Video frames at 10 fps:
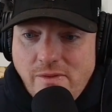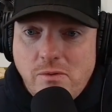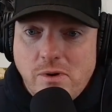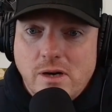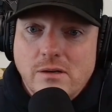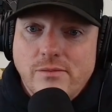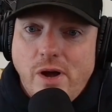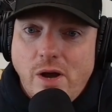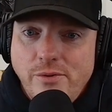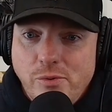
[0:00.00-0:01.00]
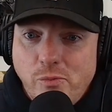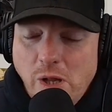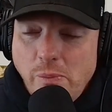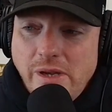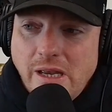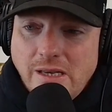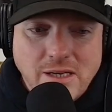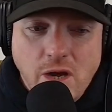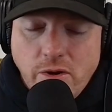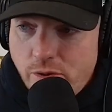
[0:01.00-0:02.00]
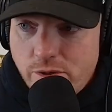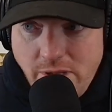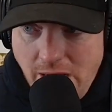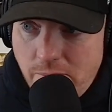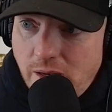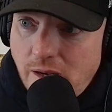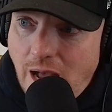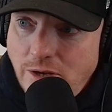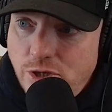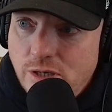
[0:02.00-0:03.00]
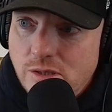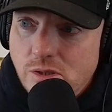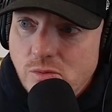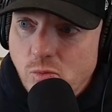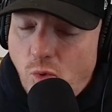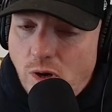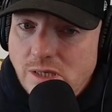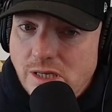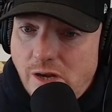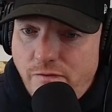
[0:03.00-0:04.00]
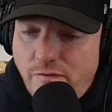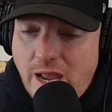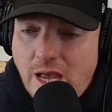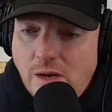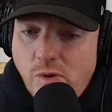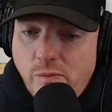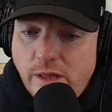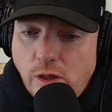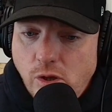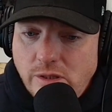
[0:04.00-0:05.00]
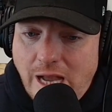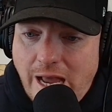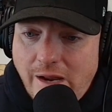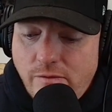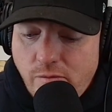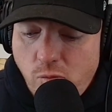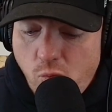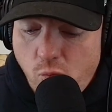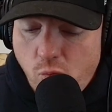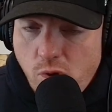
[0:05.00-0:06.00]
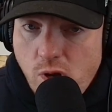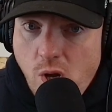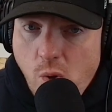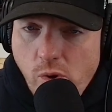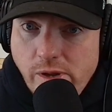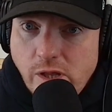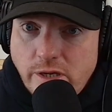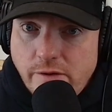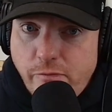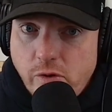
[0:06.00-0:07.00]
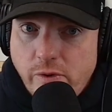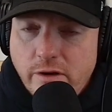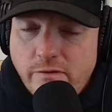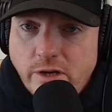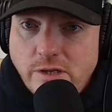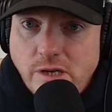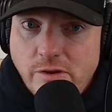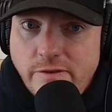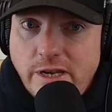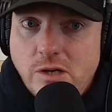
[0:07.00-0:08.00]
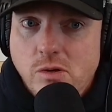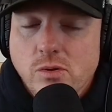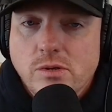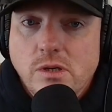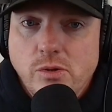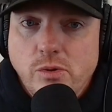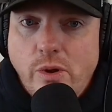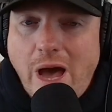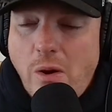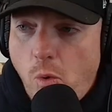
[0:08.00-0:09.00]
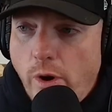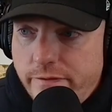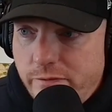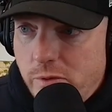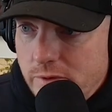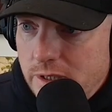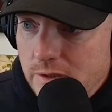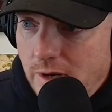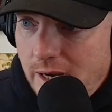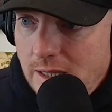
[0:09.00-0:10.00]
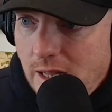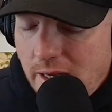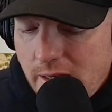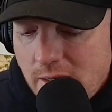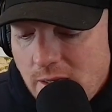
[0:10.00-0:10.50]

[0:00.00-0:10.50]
they were underwhelming is an understatement. I just wasn't a fan, and when we looked at it, when we looked at four runner versus other vehicles, you, you got to want a four runner, right? Like,